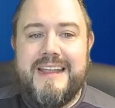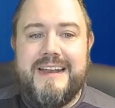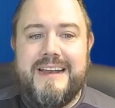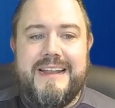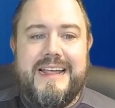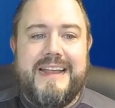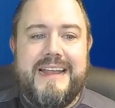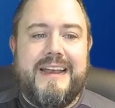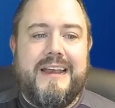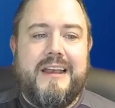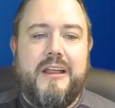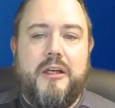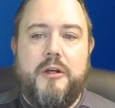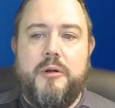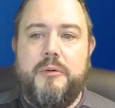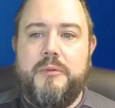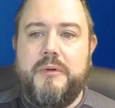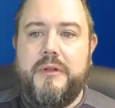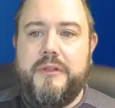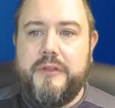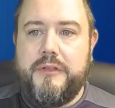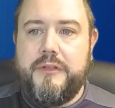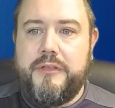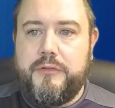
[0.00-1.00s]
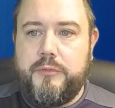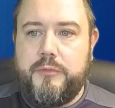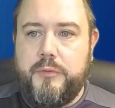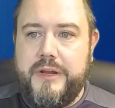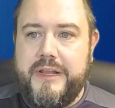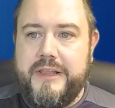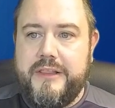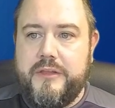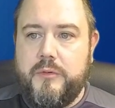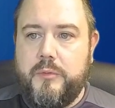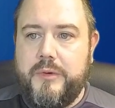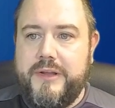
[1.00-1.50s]
let alone the
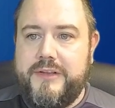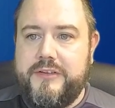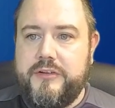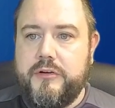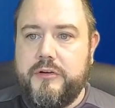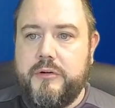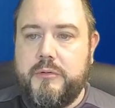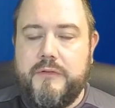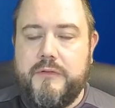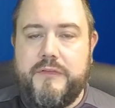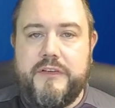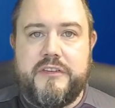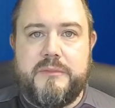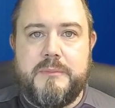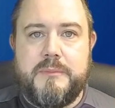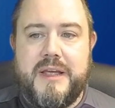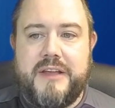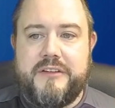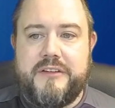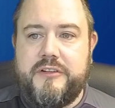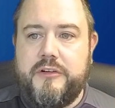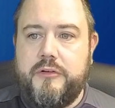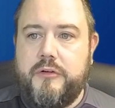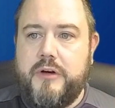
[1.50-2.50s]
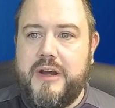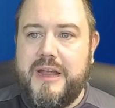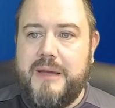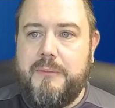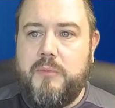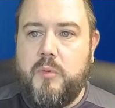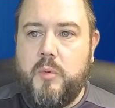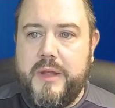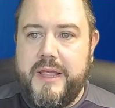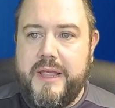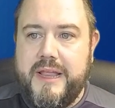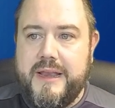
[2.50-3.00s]
3 that we took with a smash and
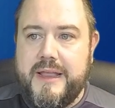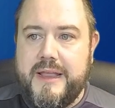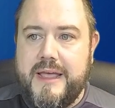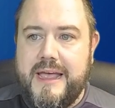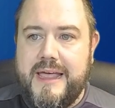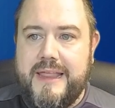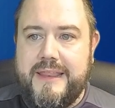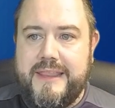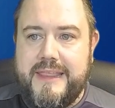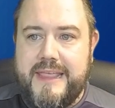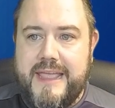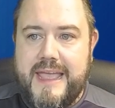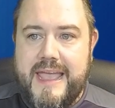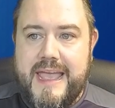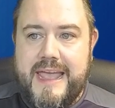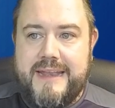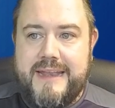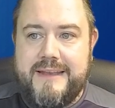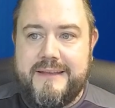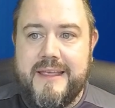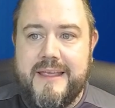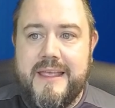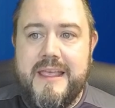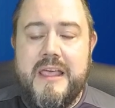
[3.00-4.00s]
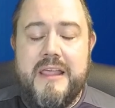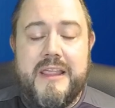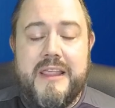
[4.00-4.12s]
grab win at the end.